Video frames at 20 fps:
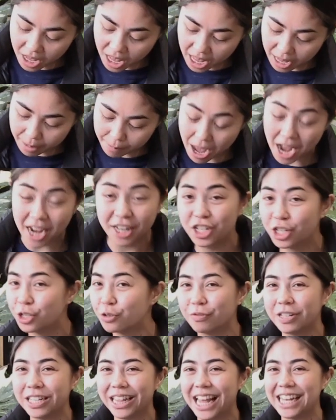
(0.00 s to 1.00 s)
I
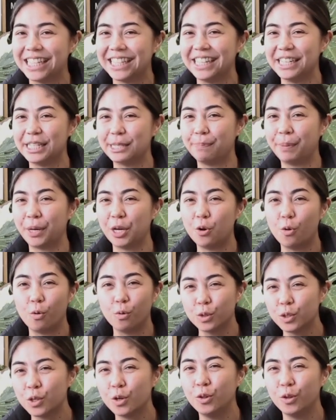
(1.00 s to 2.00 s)
just realized this, but it
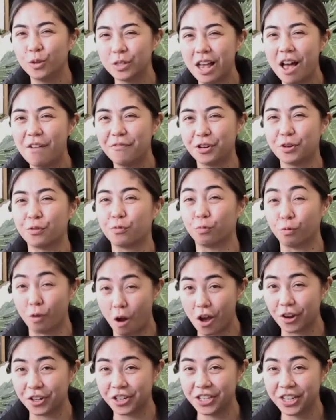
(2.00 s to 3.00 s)
also looks after
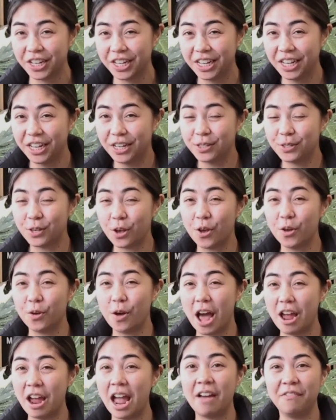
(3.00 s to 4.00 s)
rot. So
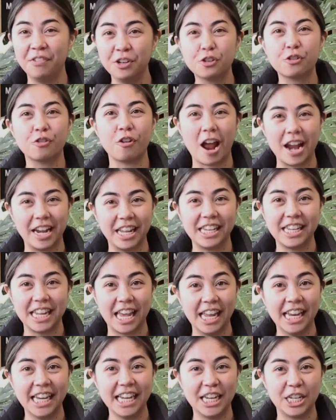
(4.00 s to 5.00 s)
I haven't tried it
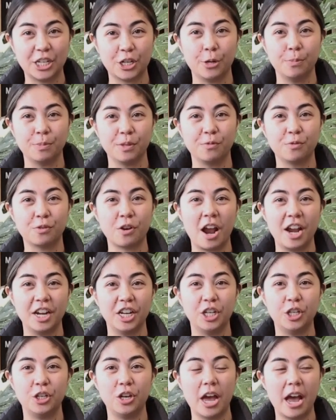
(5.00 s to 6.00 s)
yet in terms of trying
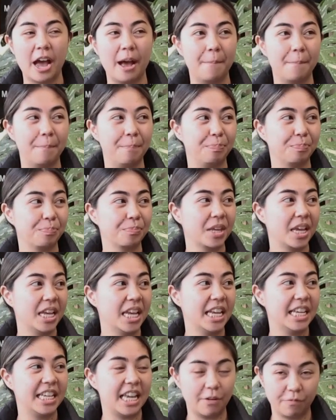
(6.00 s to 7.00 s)
to
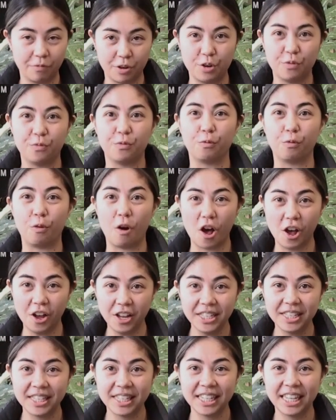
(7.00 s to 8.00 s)
get rid of
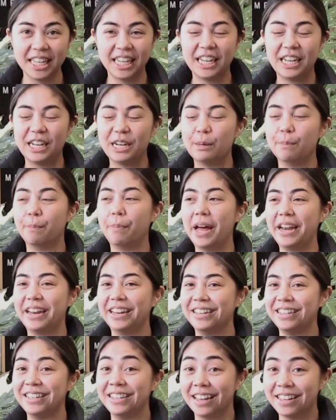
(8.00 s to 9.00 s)
rot, but
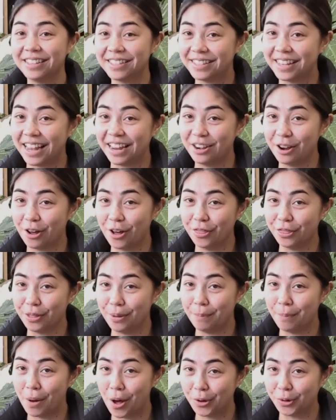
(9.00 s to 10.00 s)
it does say it on
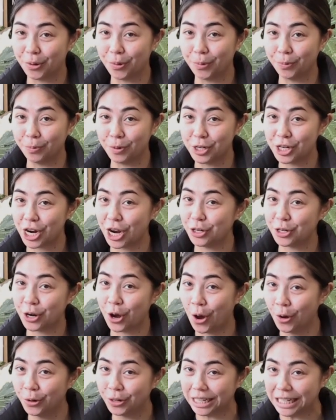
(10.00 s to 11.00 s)
the bottle, which I
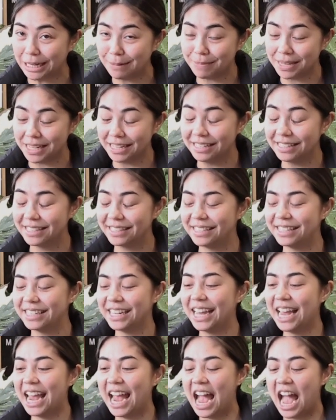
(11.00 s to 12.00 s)
totally missed.
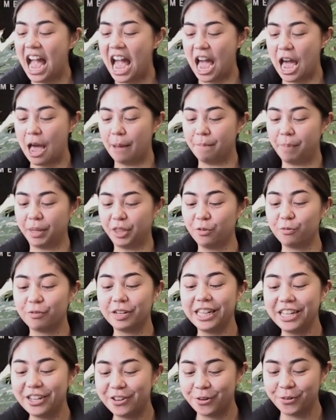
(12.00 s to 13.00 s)
But the
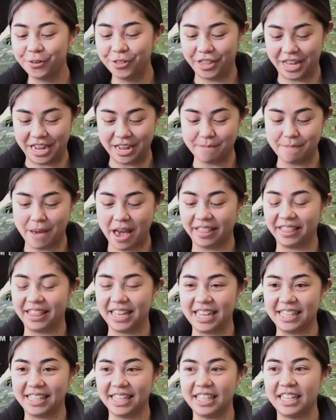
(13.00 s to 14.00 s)
really cool thing about
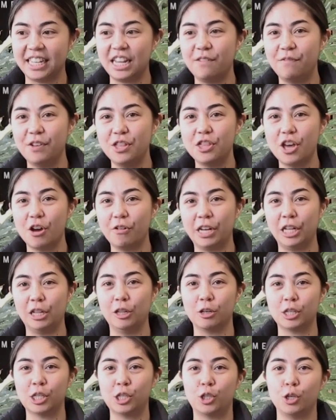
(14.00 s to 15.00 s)
this is even though it
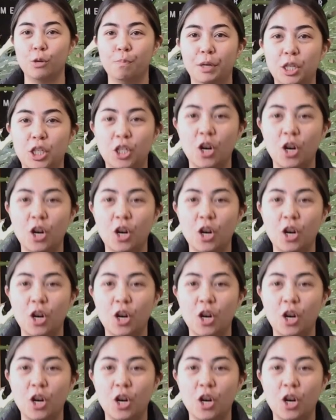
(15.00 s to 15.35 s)
looks super